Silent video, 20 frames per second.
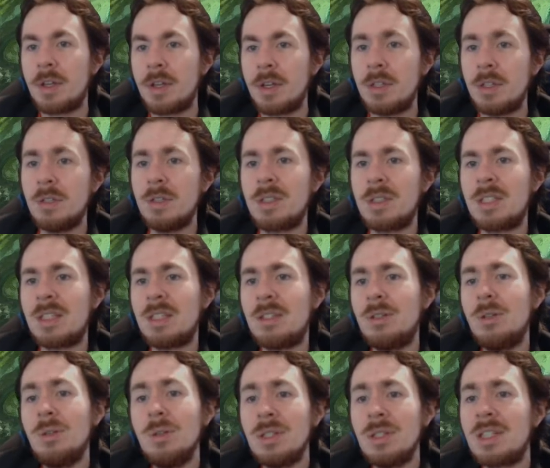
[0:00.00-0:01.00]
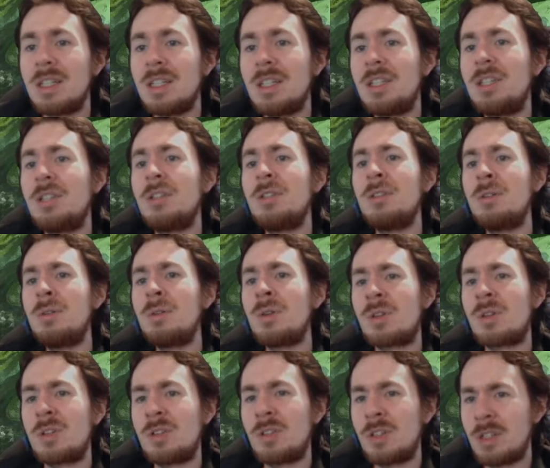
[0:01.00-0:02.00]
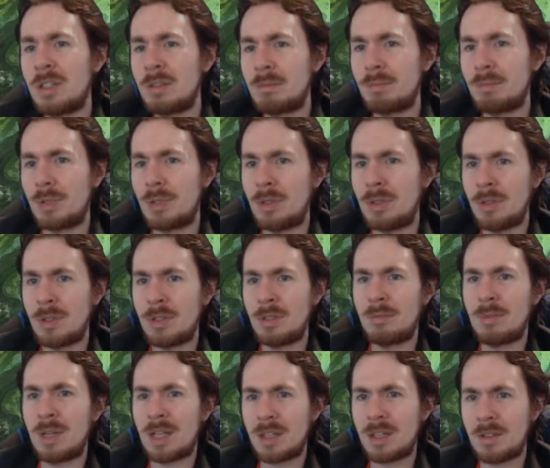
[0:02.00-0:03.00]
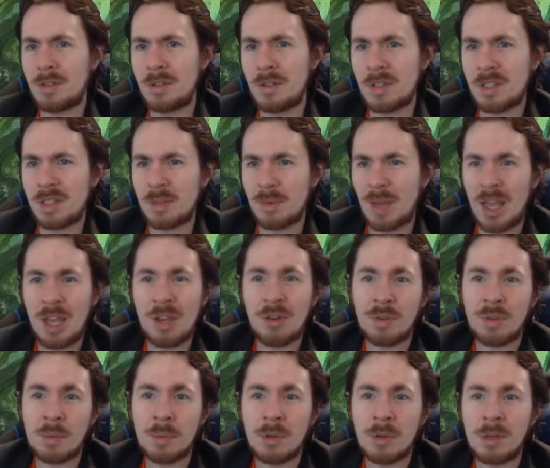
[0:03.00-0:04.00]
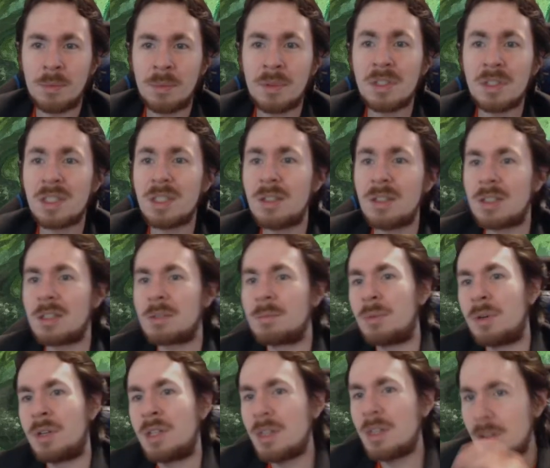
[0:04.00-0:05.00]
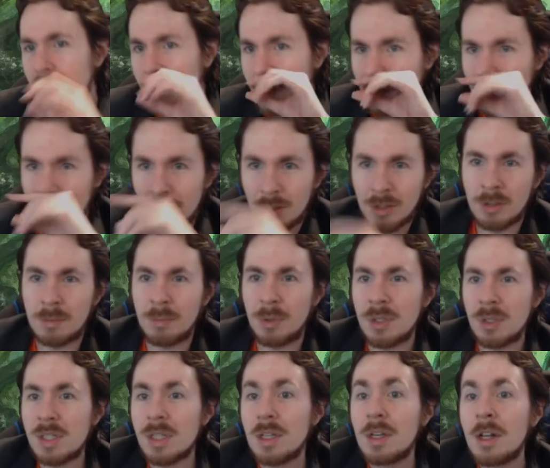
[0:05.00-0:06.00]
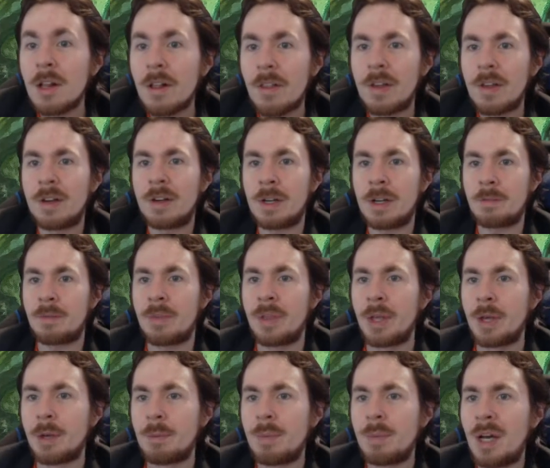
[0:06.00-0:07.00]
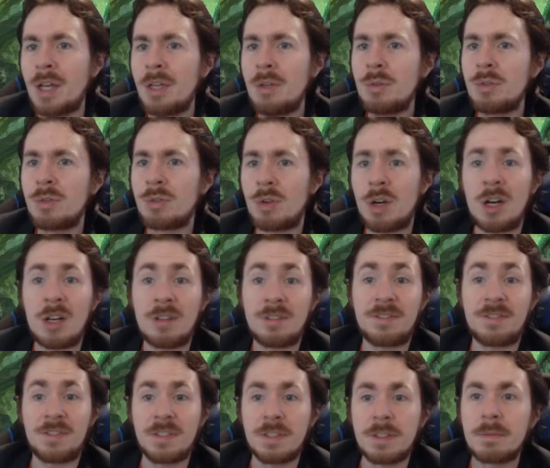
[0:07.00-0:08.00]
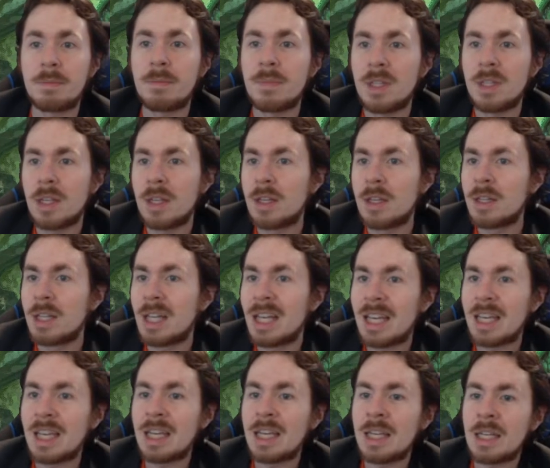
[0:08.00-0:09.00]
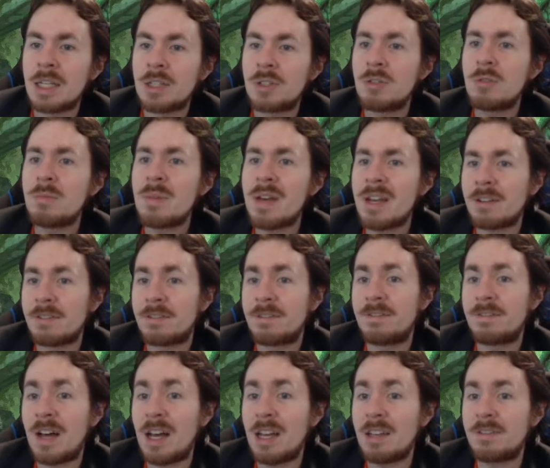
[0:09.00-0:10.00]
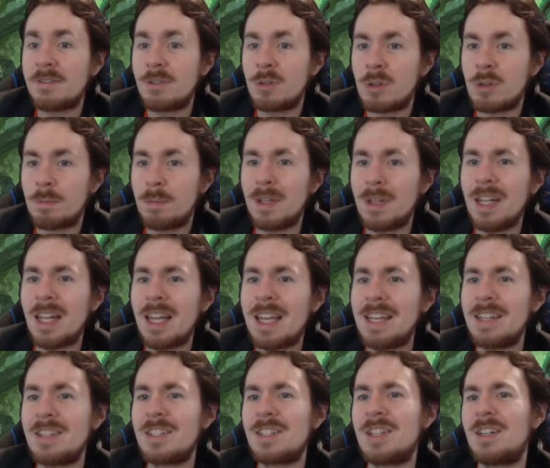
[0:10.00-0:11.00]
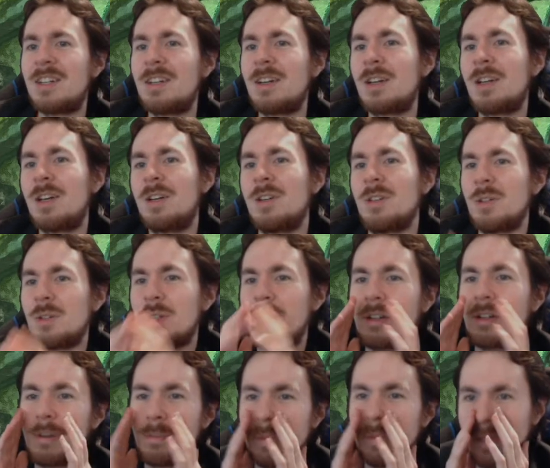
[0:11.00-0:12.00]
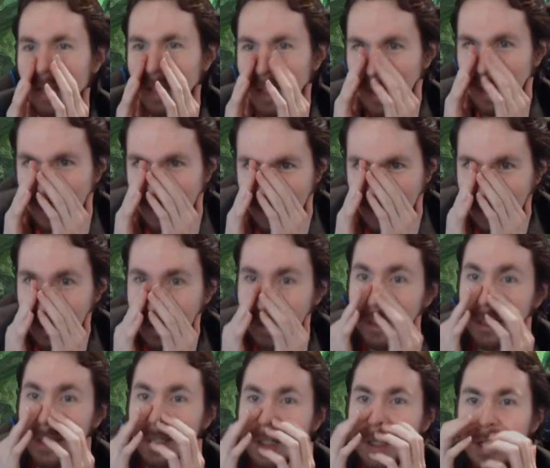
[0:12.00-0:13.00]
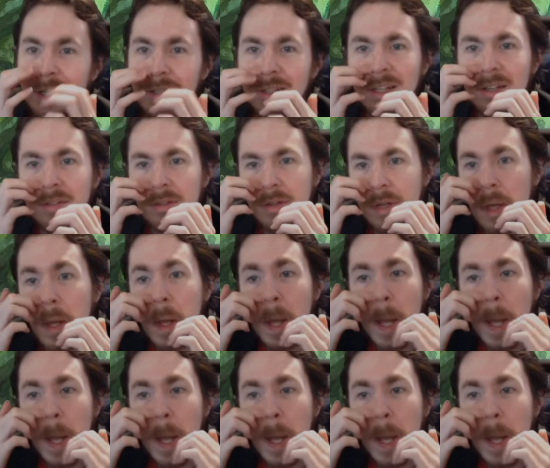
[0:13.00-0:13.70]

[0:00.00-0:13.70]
Oh look at oh look at you! You're such a good boy. Oh my goodness, I'm angry boy, but still a good boy. They're they're all good boys. All right, Bayou Groff, a two mana five four plant dog. Oh, you're a plant dog. Oh how lovely.